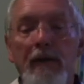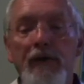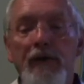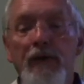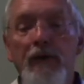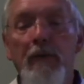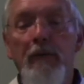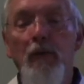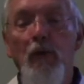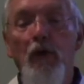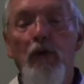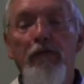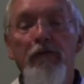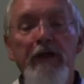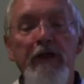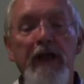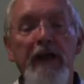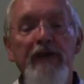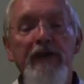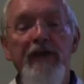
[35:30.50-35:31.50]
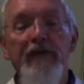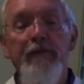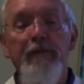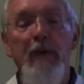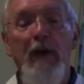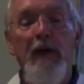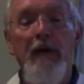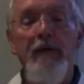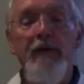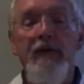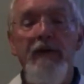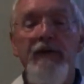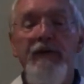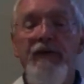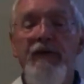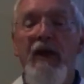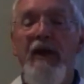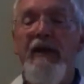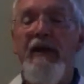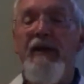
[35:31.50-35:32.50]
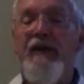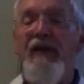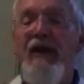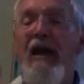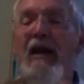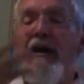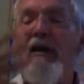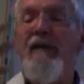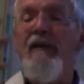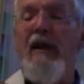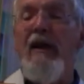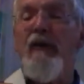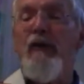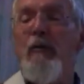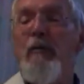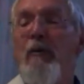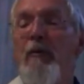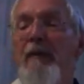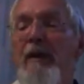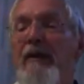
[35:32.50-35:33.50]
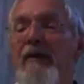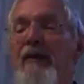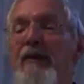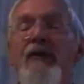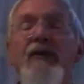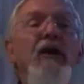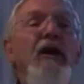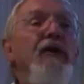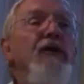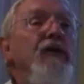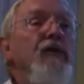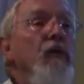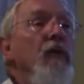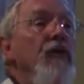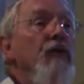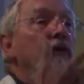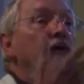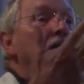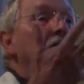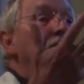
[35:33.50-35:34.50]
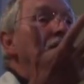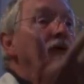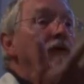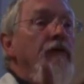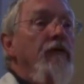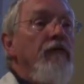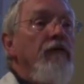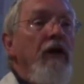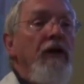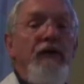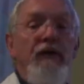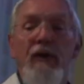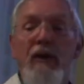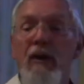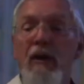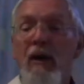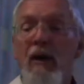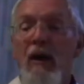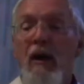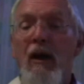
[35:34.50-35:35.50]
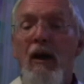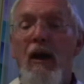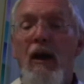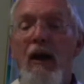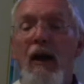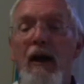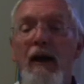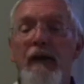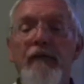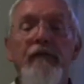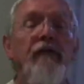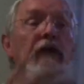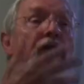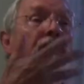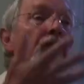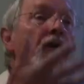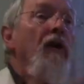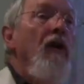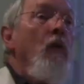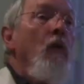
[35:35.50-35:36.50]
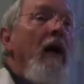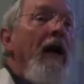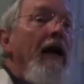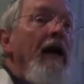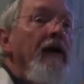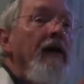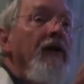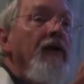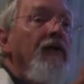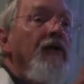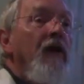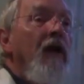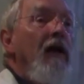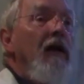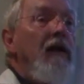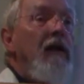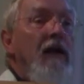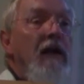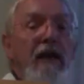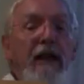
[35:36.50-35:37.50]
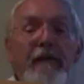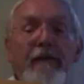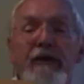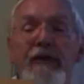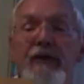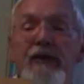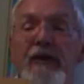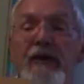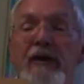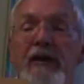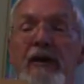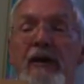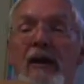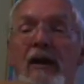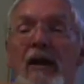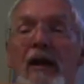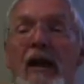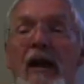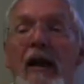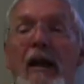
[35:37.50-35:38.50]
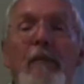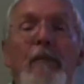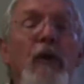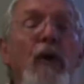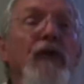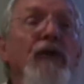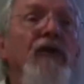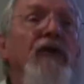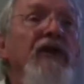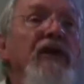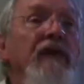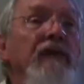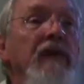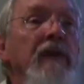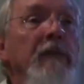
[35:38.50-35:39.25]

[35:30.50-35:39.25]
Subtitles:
to a more creative mode can take us out of our normal mental states towards states of greater and greater awareness and clarity and positive